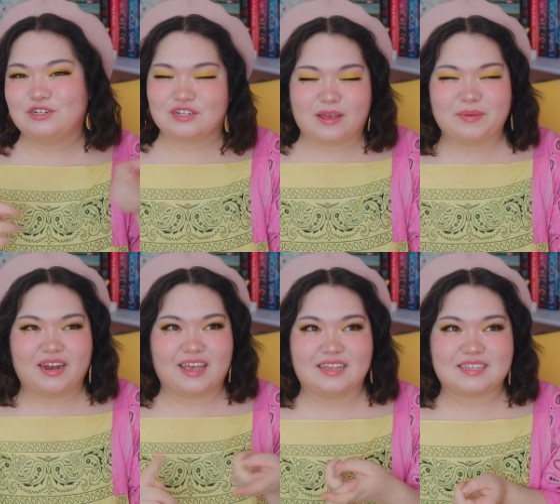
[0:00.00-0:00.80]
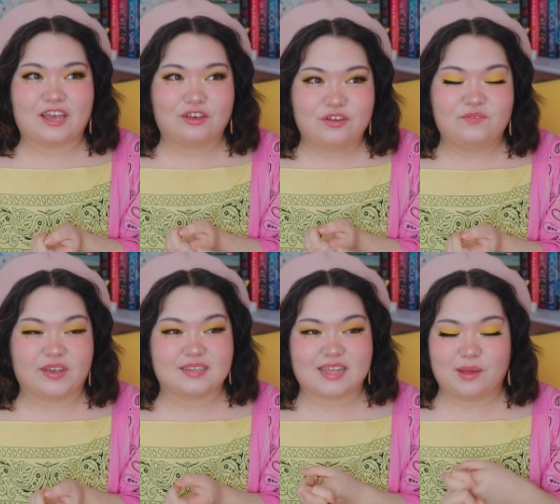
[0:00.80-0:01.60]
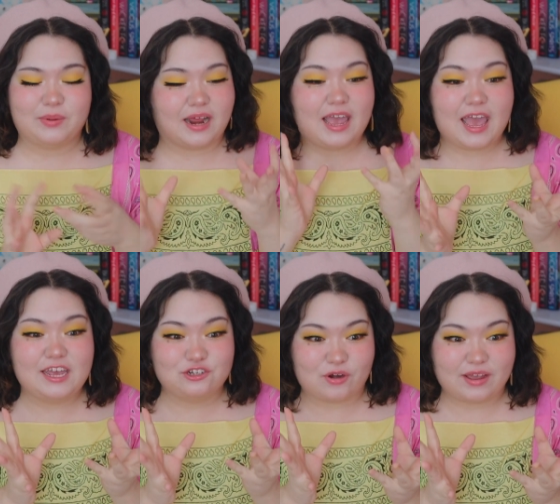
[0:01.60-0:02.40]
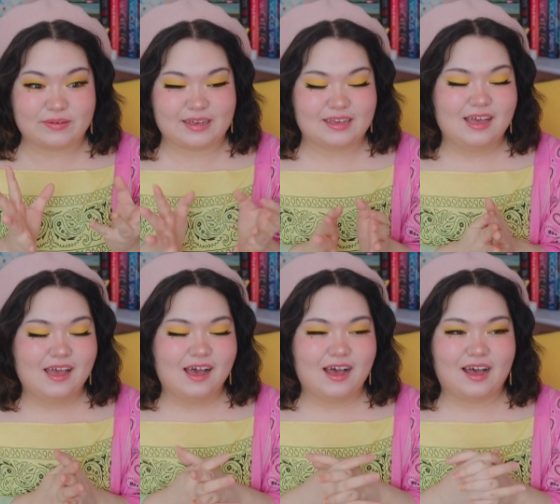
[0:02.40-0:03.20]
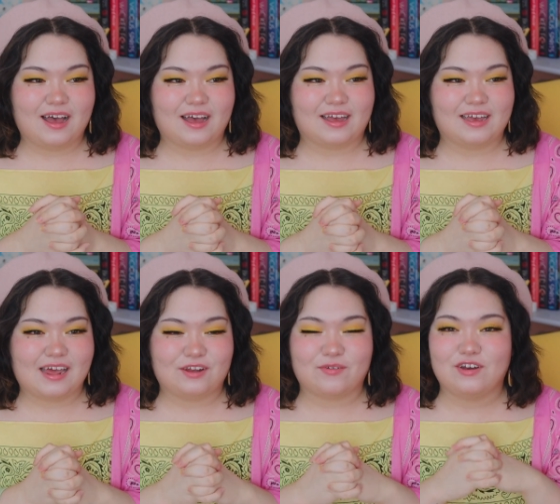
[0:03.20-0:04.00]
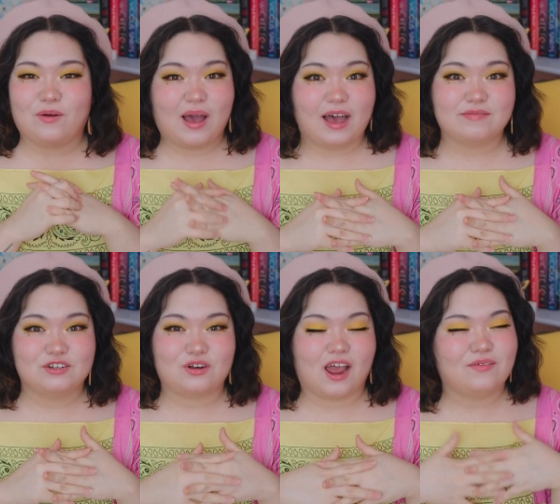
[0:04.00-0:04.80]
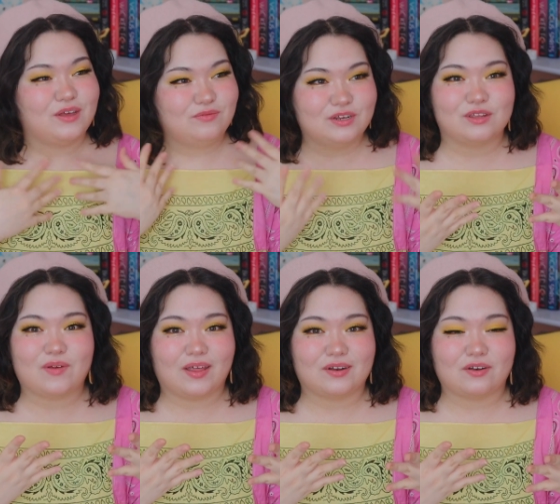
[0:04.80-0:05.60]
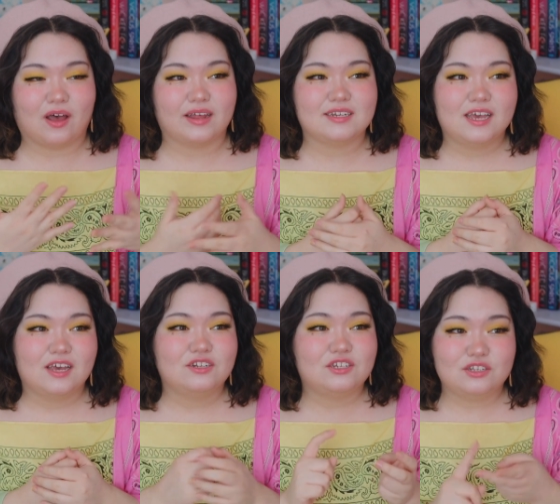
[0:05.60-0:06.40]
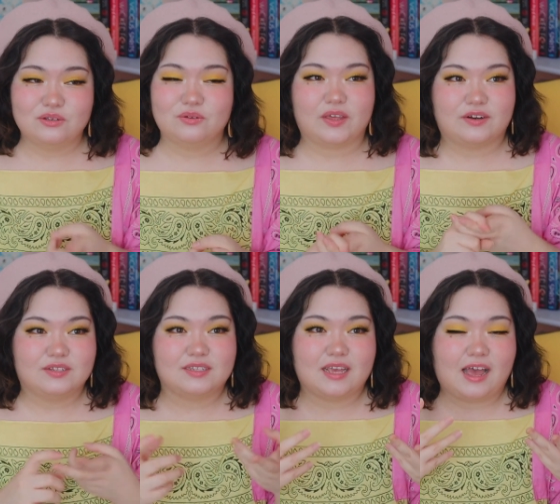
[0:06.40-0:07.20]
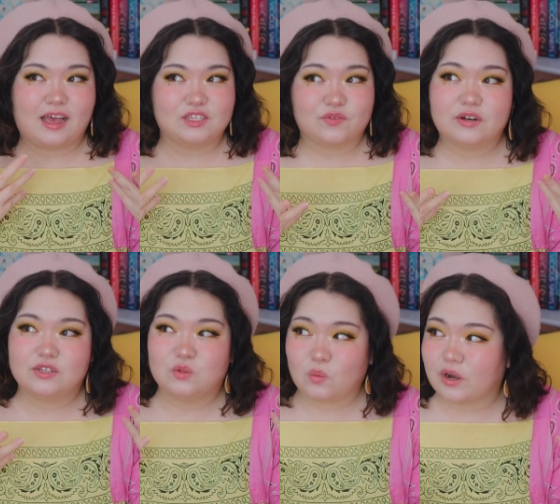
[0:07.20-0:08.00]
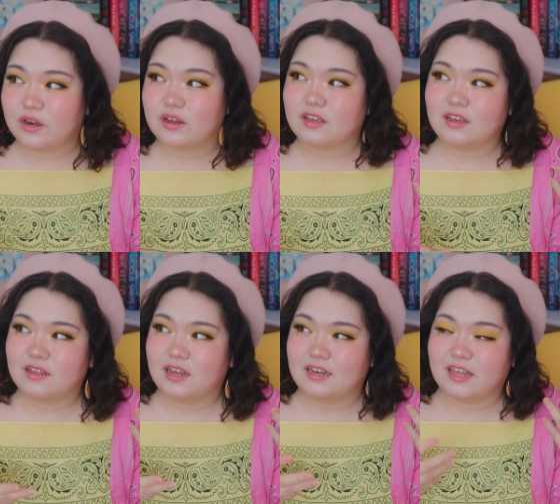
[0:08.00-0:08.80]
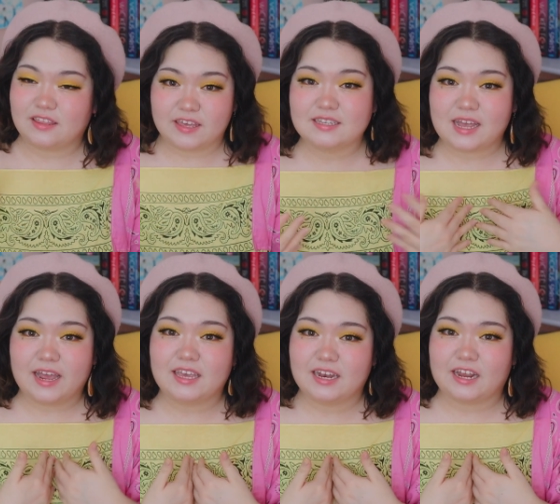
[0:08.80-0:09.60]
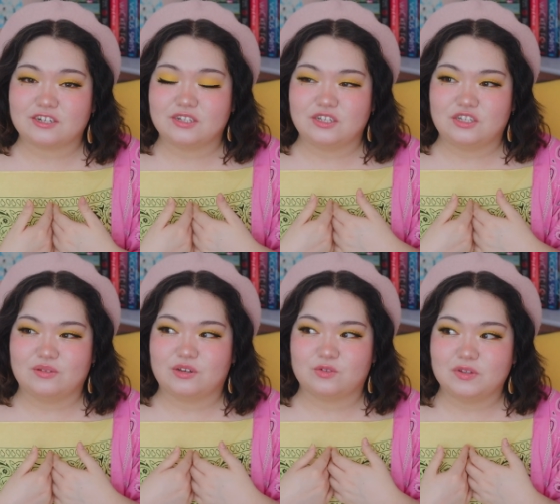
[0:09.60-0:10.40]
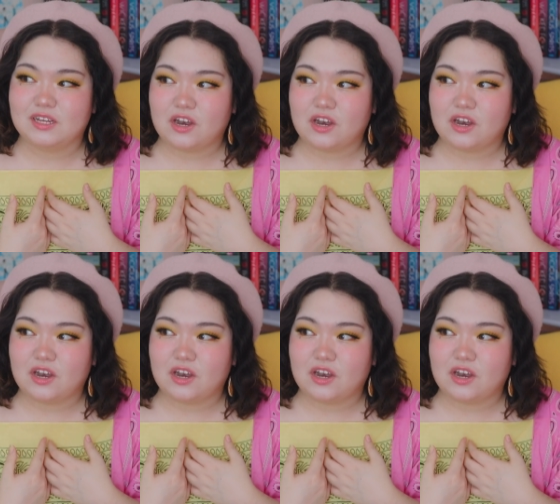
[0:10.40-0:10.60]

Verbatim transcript: which I mean, I guess I could fix that, but I hate driving. Uh, and if I don't have to drive, I'd really rather not. Two, there's, as far as work and like things I can actually do, there's really